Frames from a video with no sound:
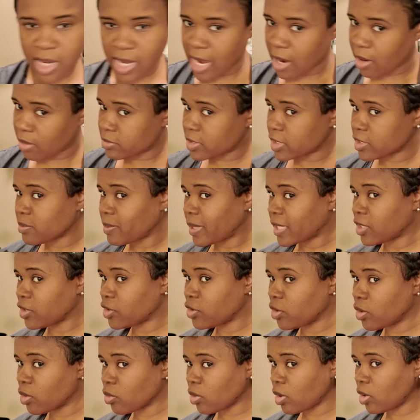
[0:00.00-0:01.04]
Now I'm just about to
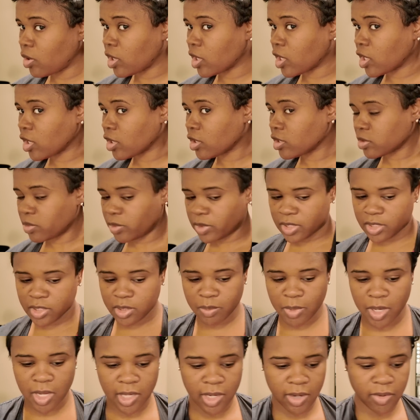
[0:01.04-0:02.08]
do a roll of curls with the
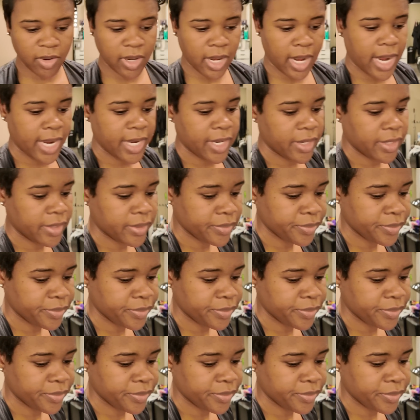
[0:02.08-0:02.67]
smaller iron.